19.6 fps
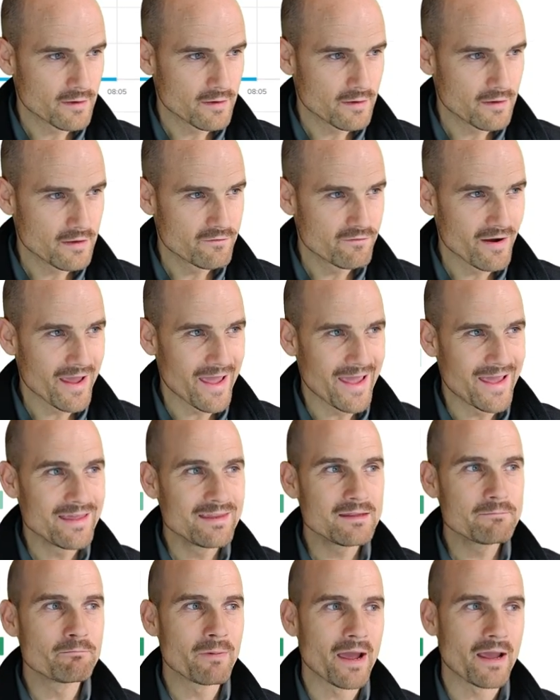If I
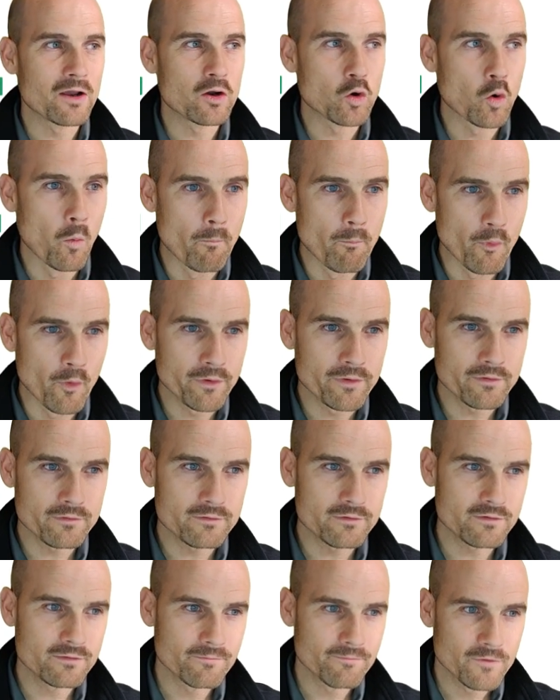edit my
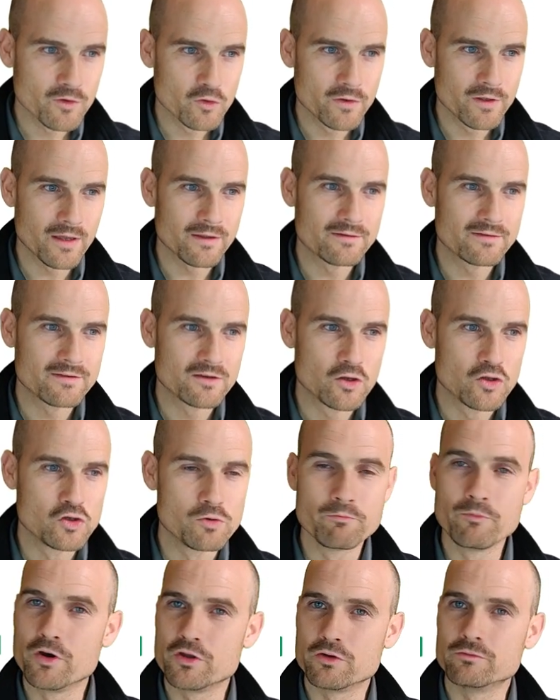component, you can see a new
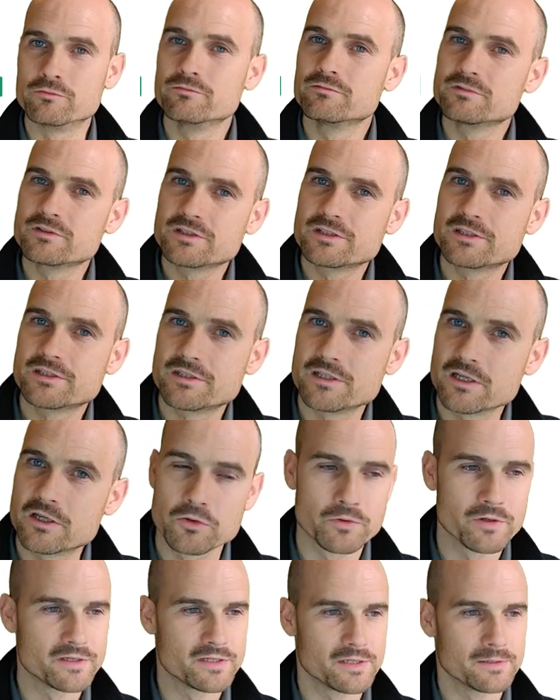menu,
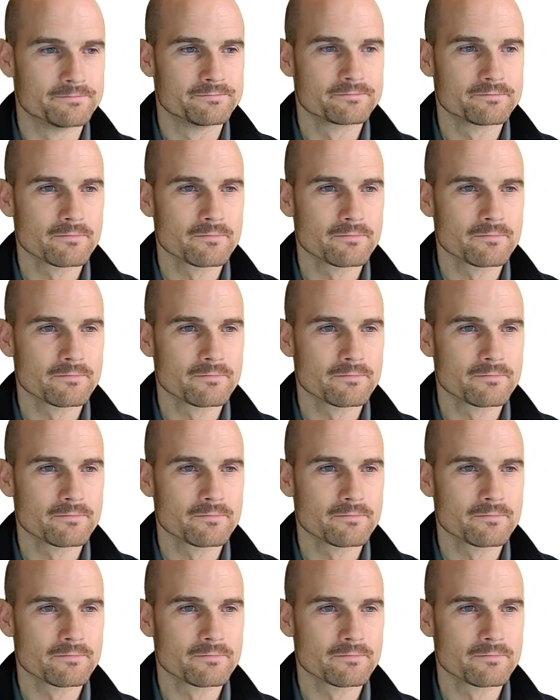security.